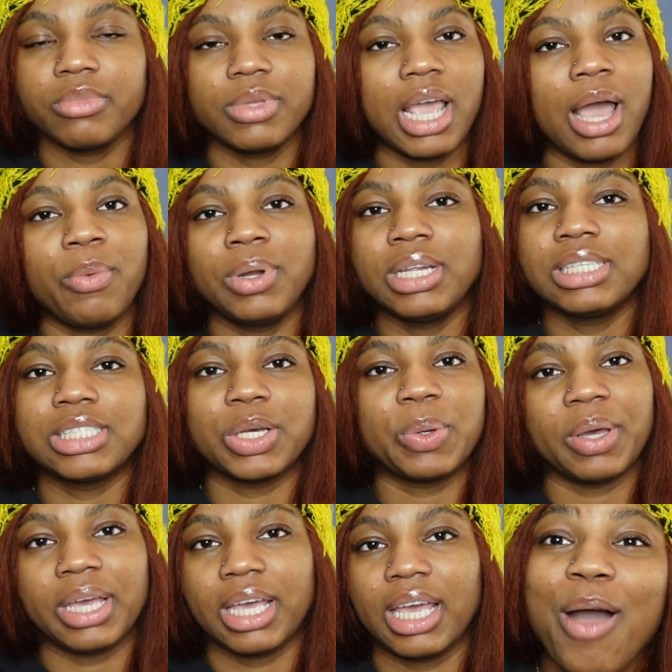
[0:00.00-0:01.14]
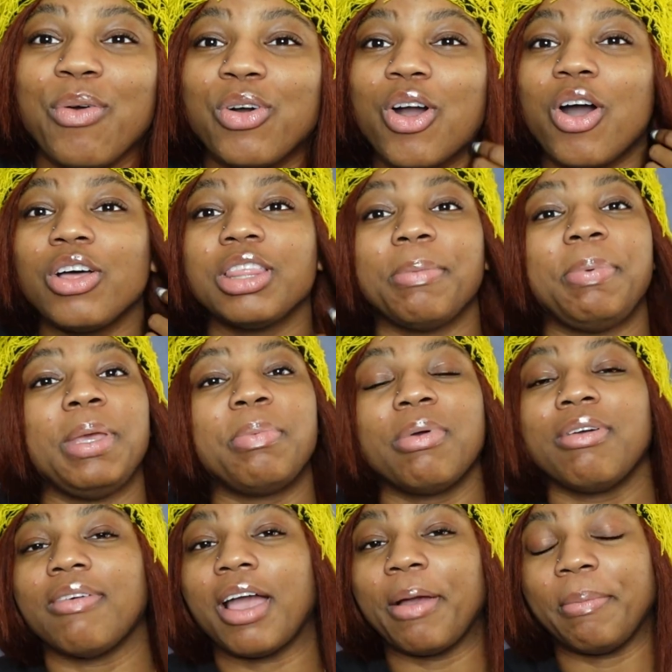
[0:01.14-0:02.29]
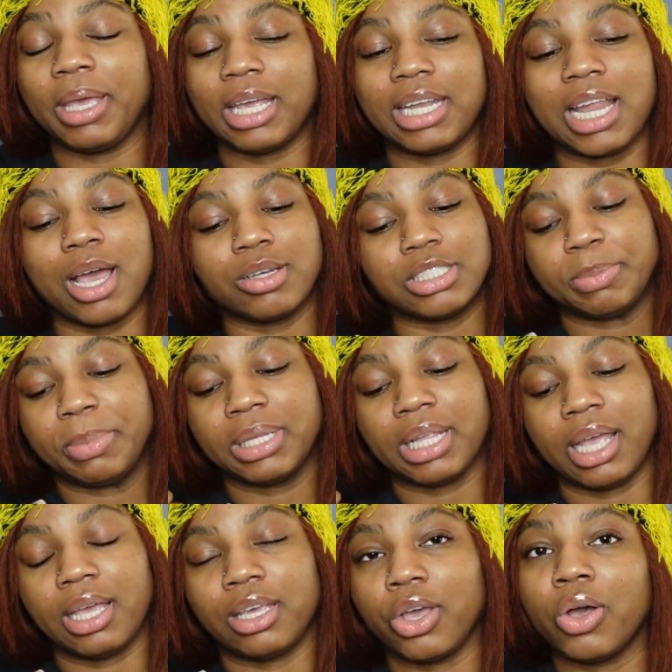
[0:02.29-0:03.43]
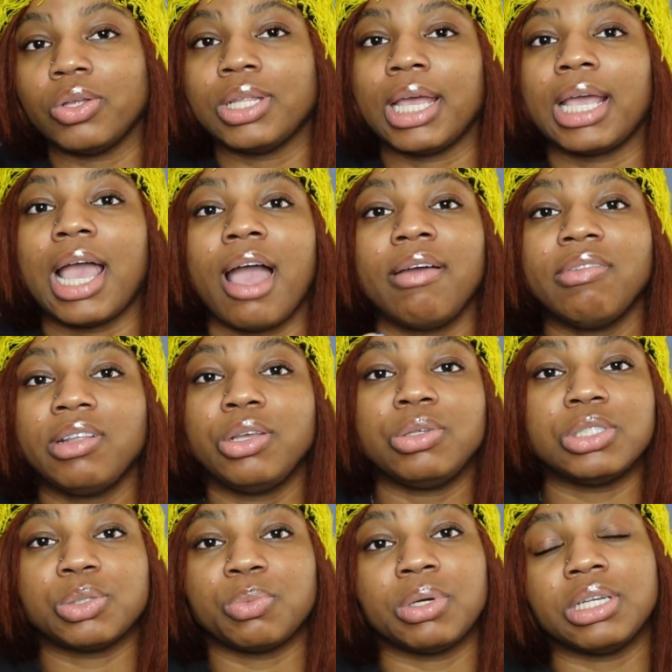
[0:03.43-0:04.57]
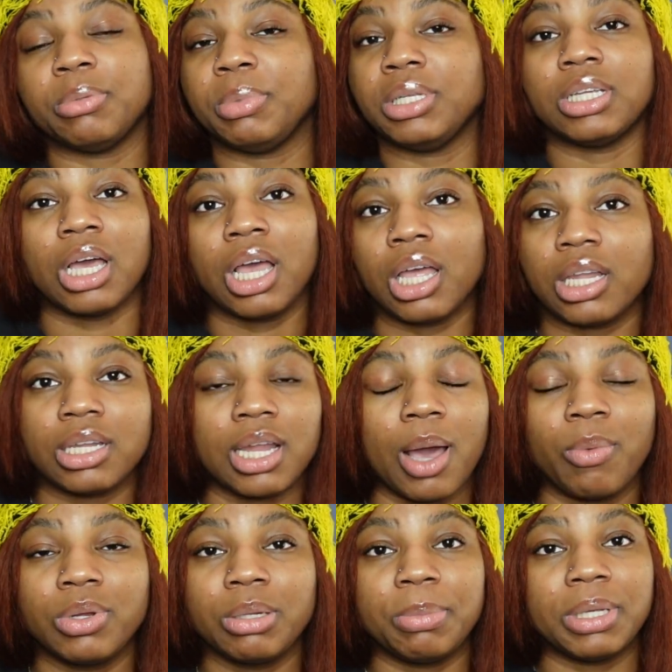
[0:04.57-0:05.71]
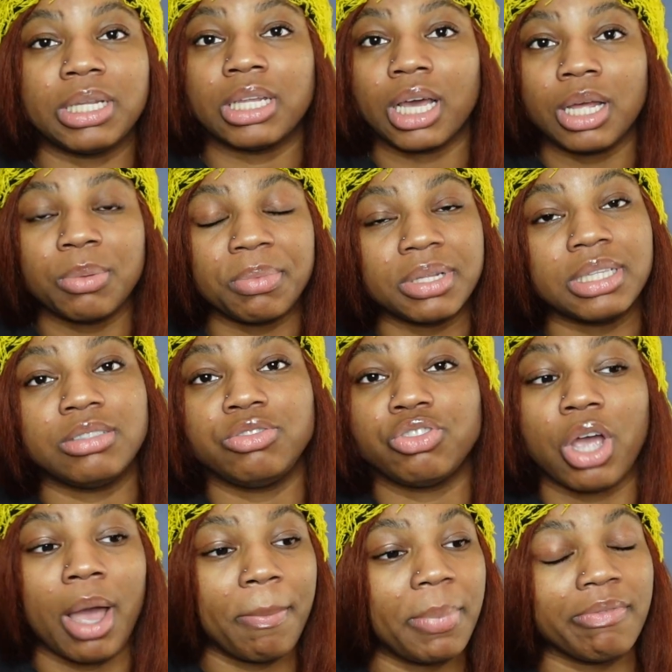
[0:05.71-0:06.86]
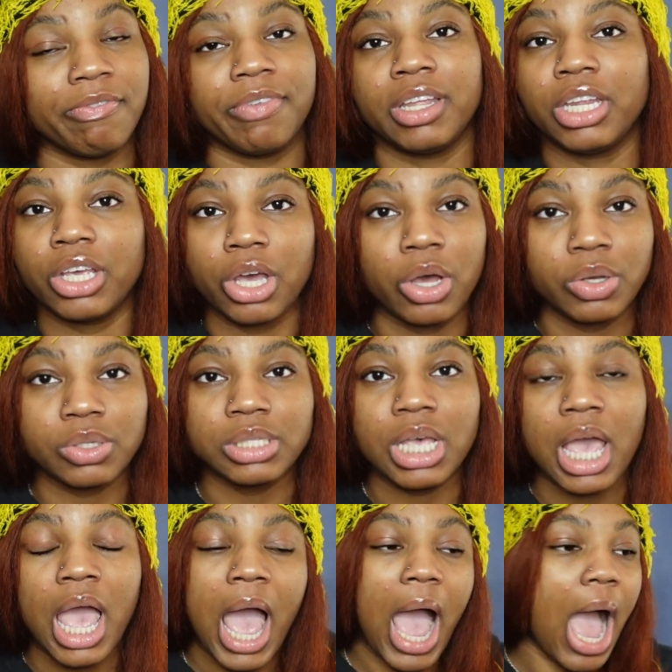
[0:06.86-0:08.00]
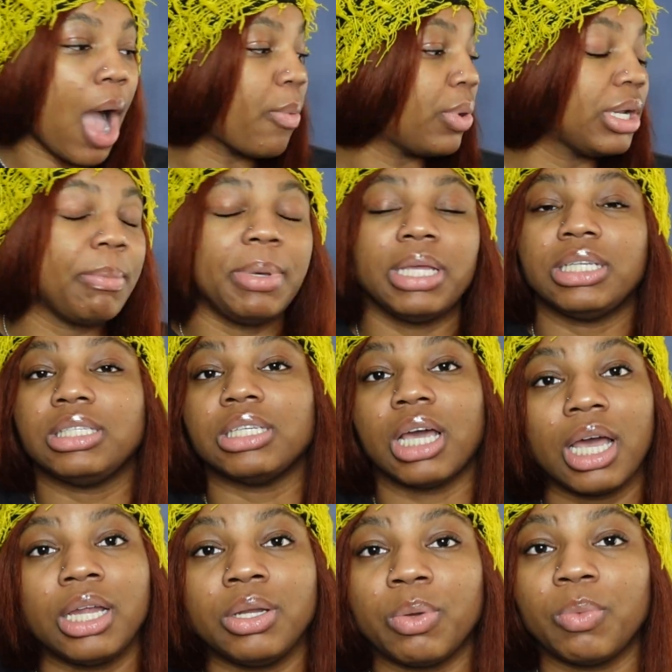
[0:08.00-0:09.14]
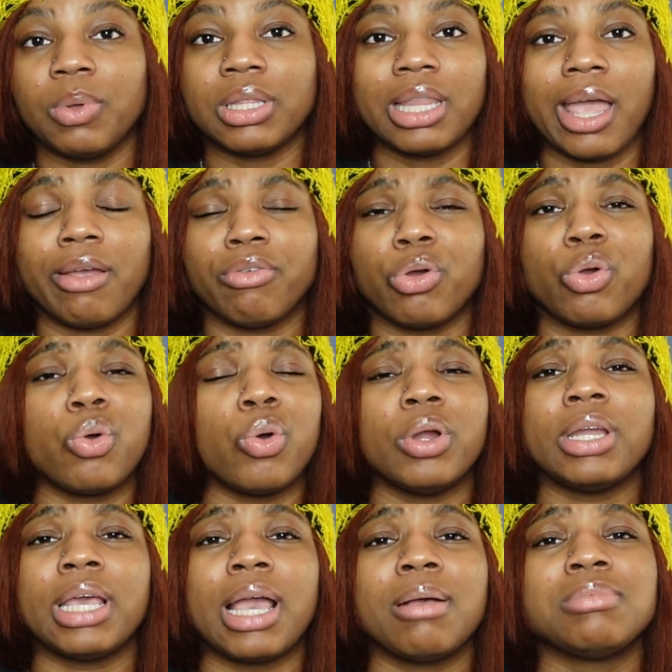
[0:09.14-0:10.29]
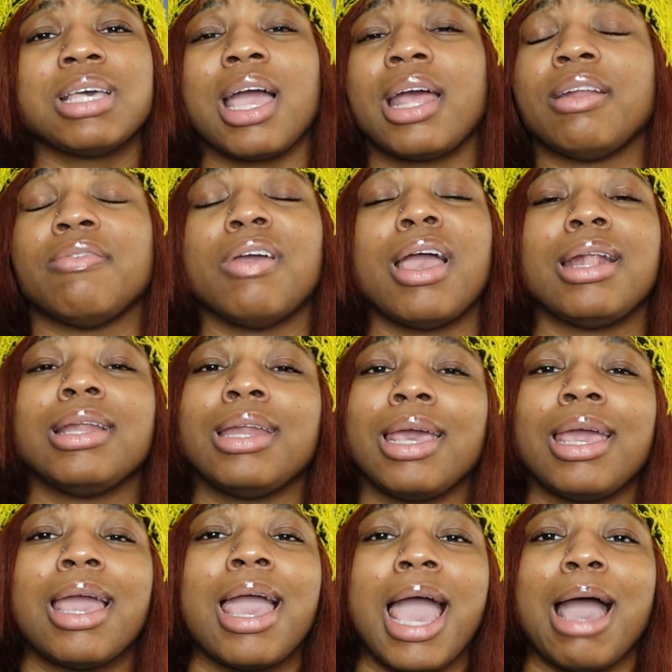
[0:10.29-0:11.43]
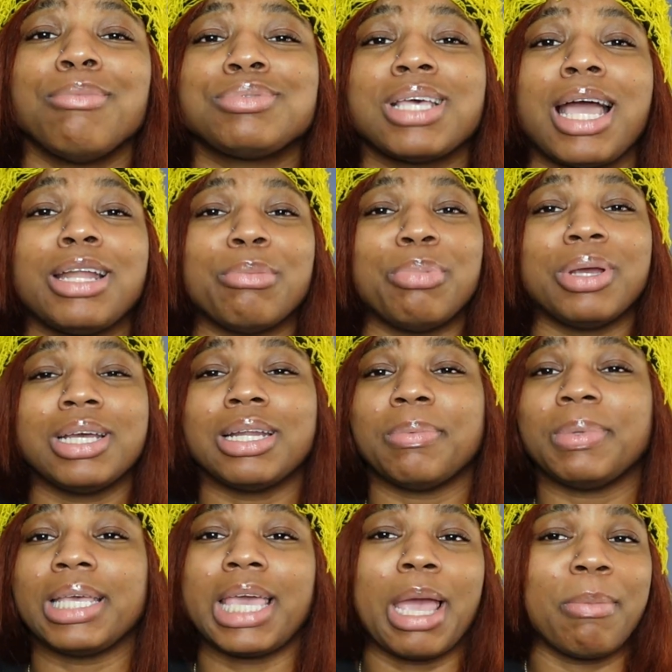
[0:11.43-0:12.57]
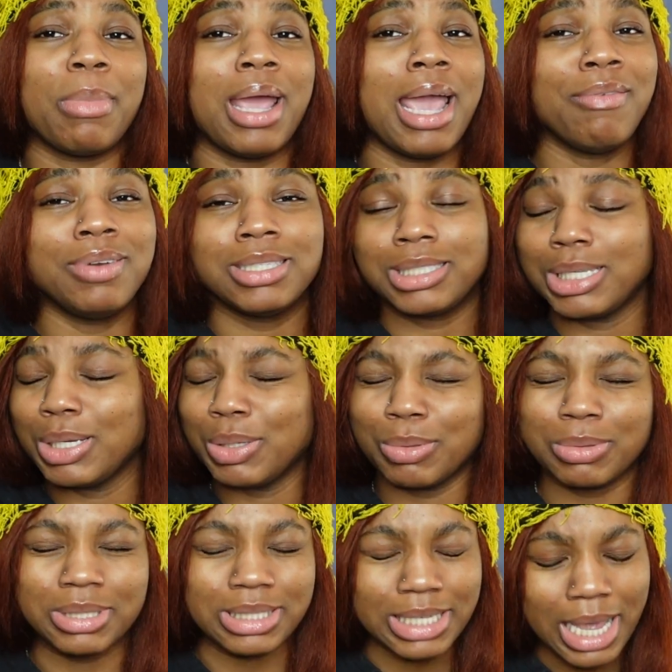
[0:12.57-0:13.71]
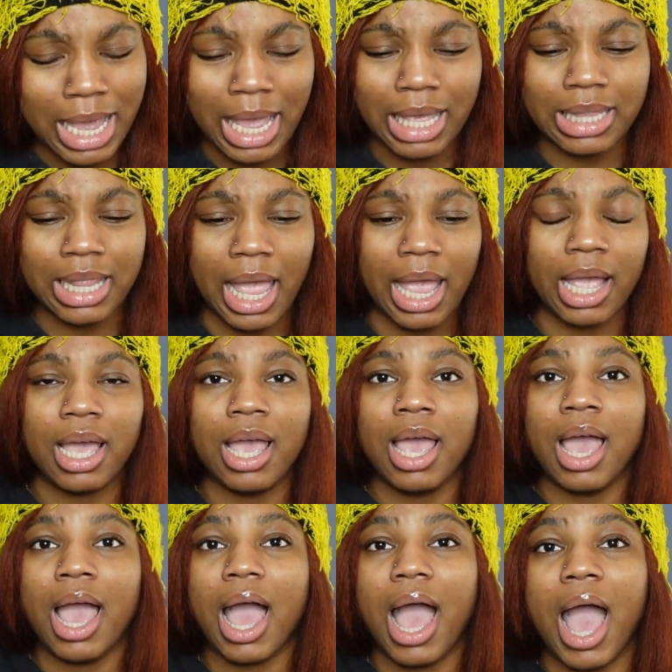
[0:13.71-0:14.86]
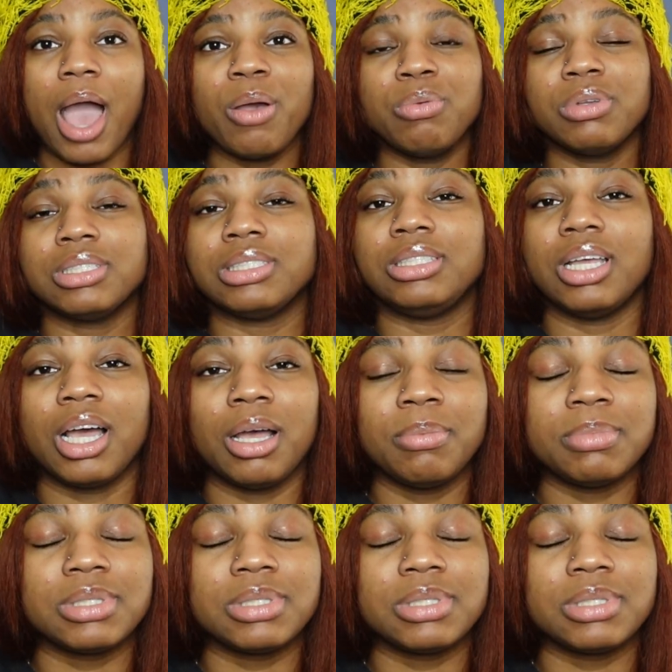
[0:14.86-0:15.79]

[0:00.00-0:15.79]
I wanted to quit. I would call the people around me and I'll just be like, yo, like, I really just want to be done. I want to be done with dropping videos. I want to be done with like recording. I'm tired of editing. I'm tired of bringing up the camera every single day. Like, I was dumb